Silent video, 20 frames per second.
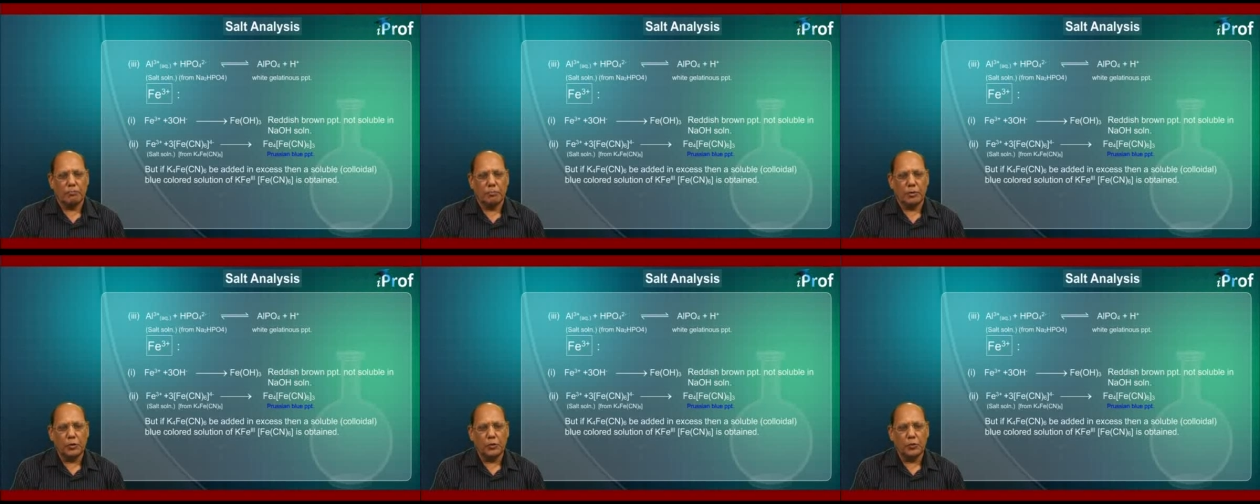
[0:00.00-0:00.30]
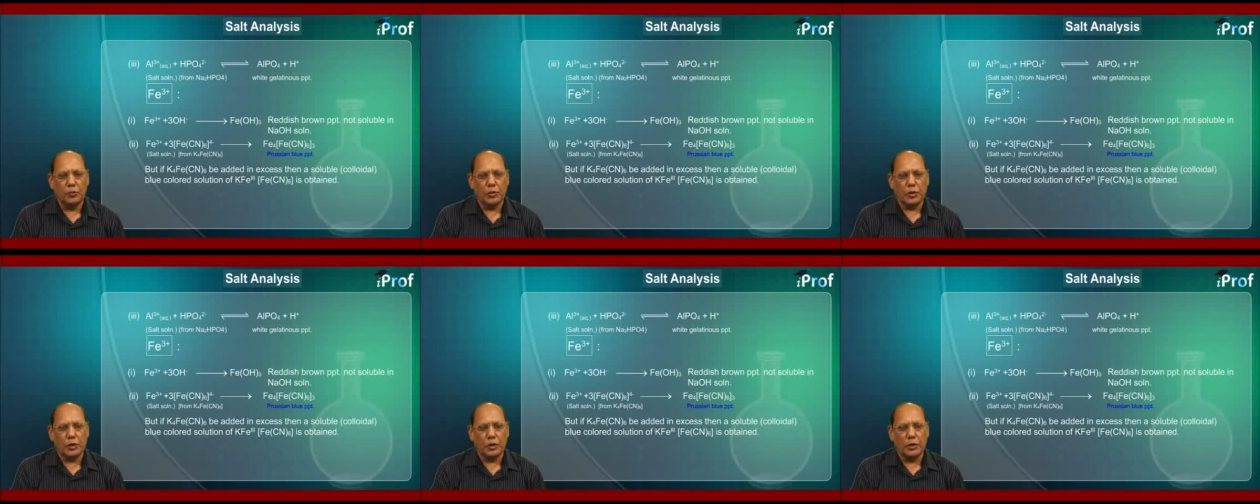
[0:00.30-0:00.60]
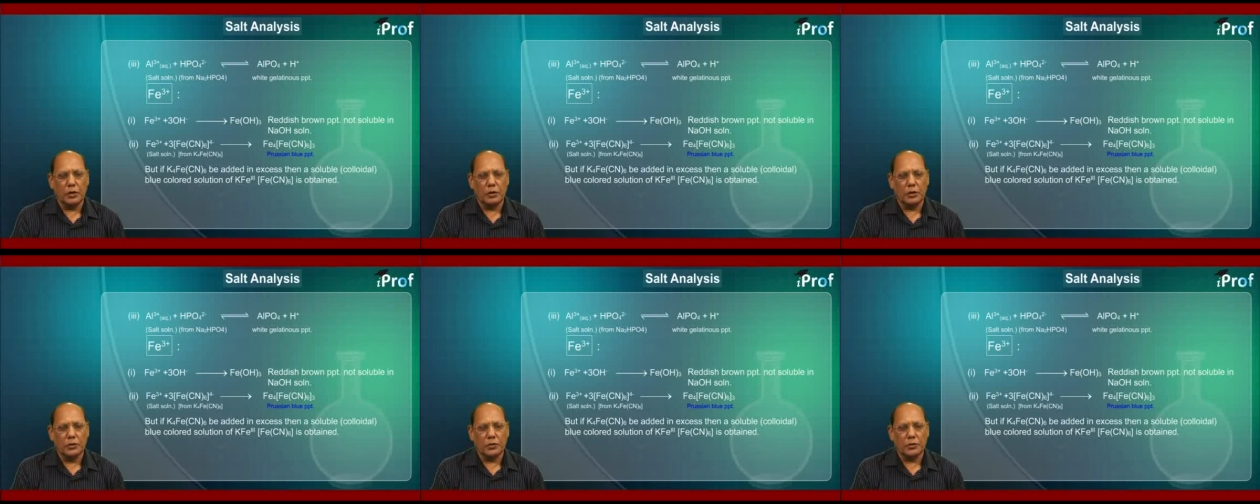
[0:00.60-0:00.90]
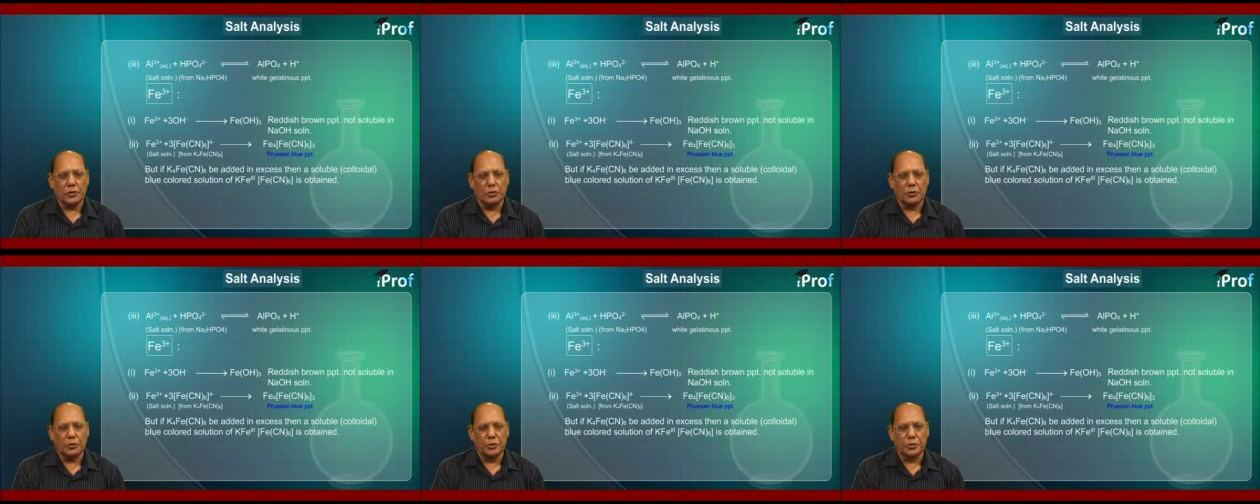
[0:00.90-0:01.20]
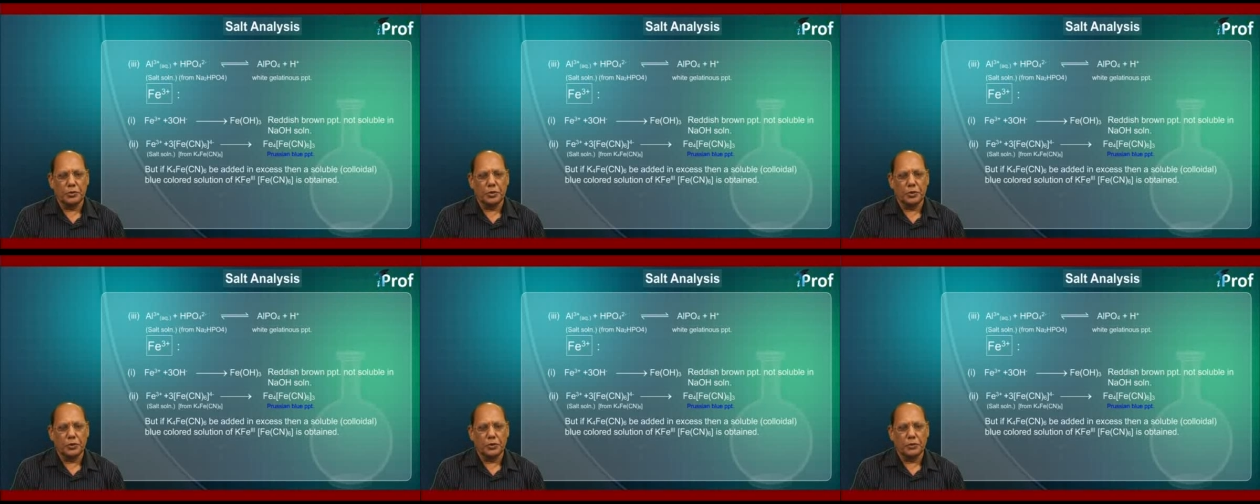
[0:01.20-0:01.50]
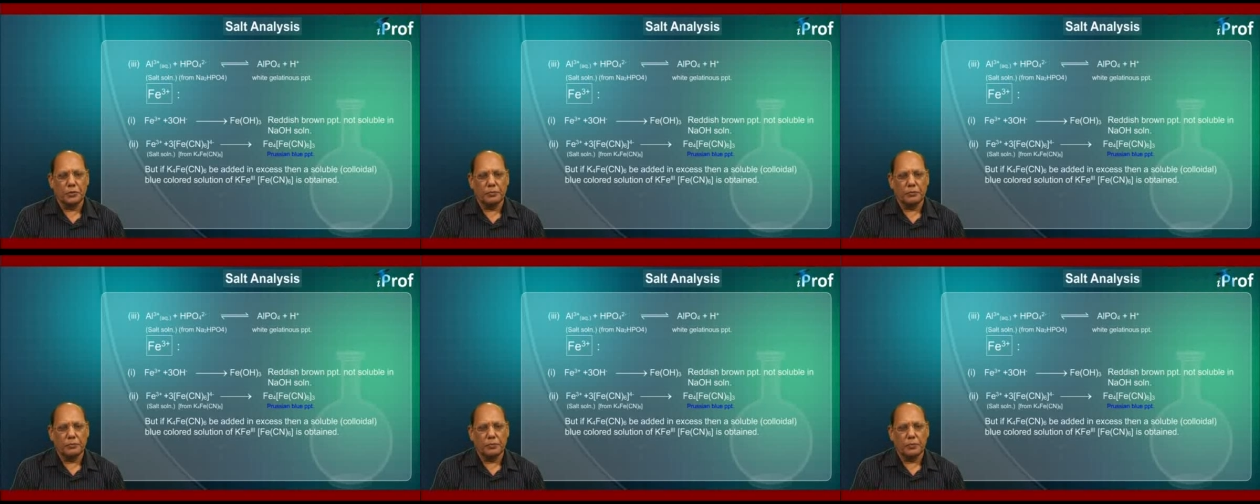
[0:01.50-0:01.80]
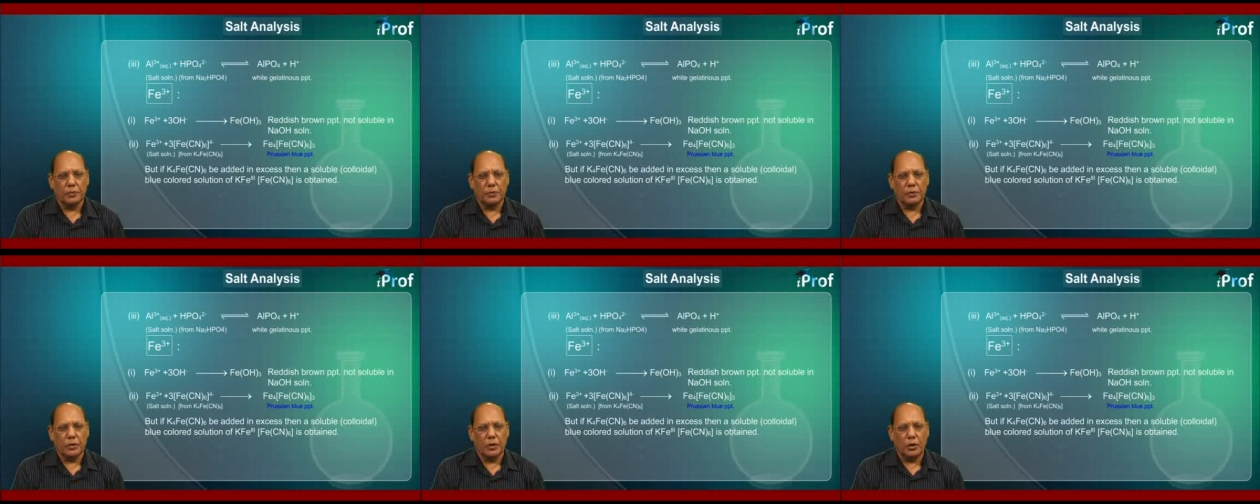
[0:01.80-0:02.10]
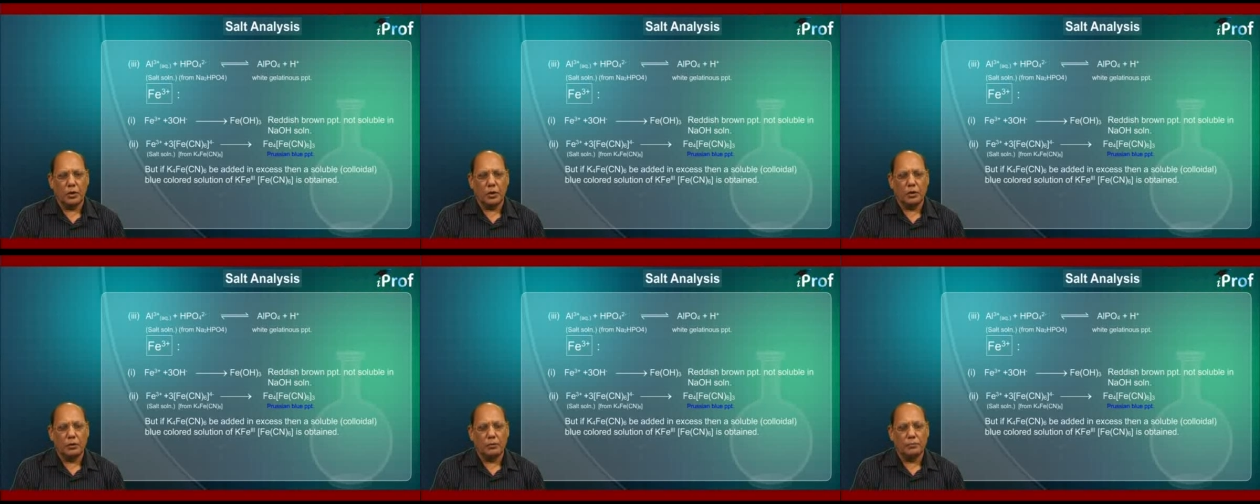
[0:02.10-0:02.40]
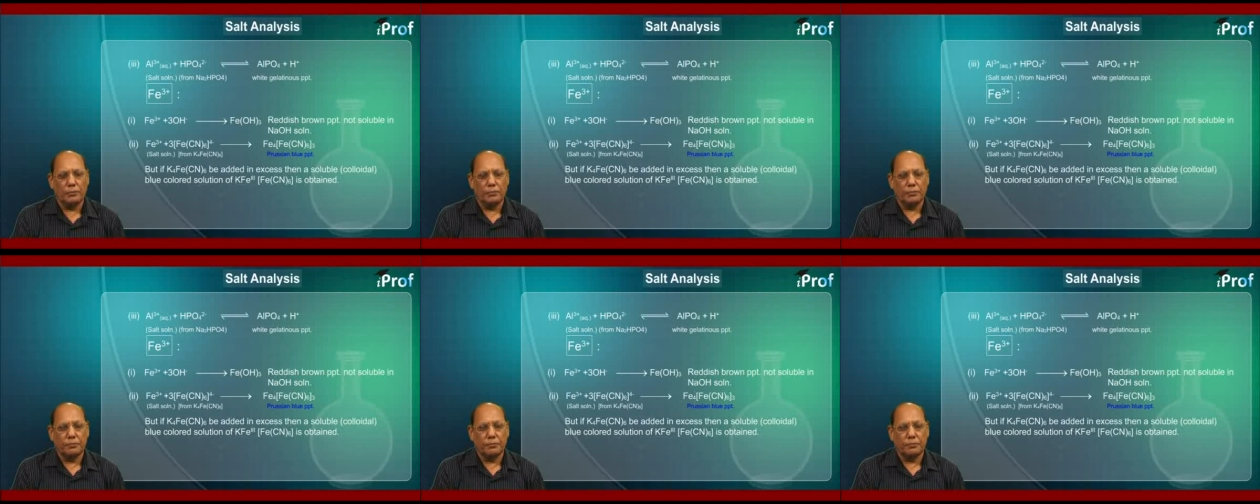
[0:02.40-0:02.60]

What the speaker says: blue colored solution of